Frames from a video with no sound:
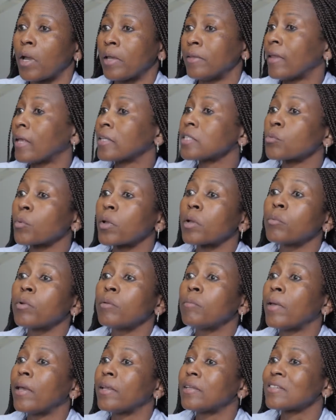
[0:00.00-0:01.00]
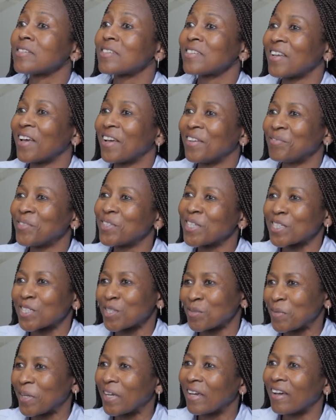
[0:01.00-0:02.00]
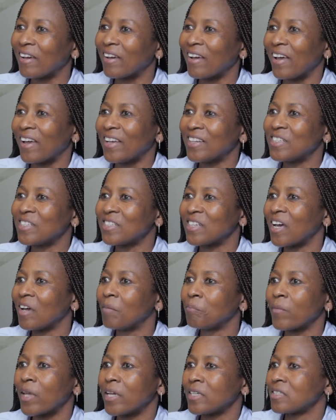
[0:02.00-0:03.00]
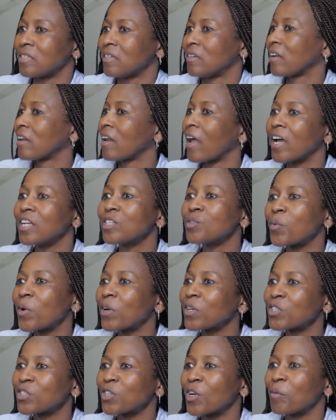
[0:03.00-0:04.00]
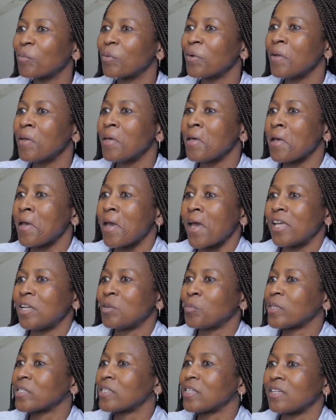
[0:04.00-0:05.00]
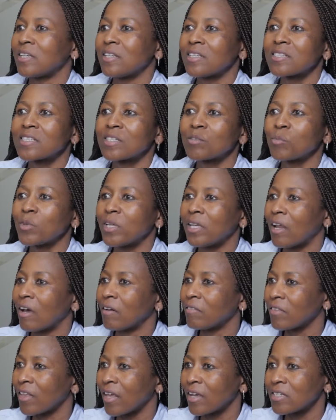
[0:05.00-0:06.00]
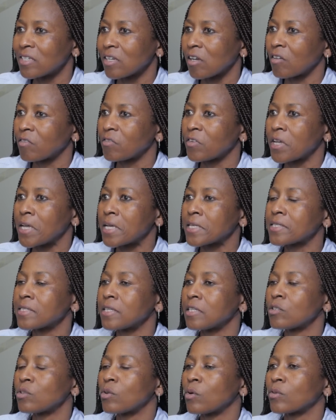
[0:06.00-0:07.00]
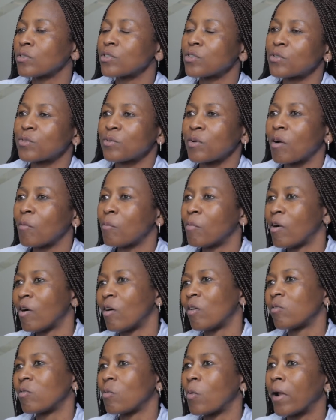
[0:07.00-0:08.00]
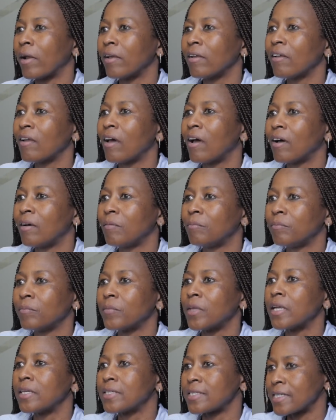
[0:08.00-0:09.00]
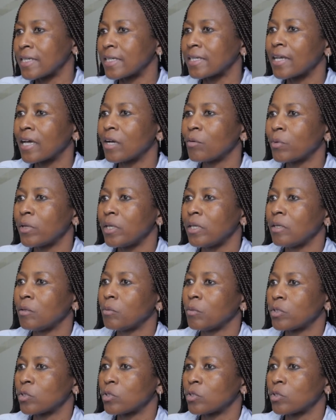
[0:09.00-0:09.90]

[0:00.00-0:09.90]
and that's where we met Tashmir and at a client workshop, and we said, listen, we love the idea of YES. It talks to our power of one. At Signa, we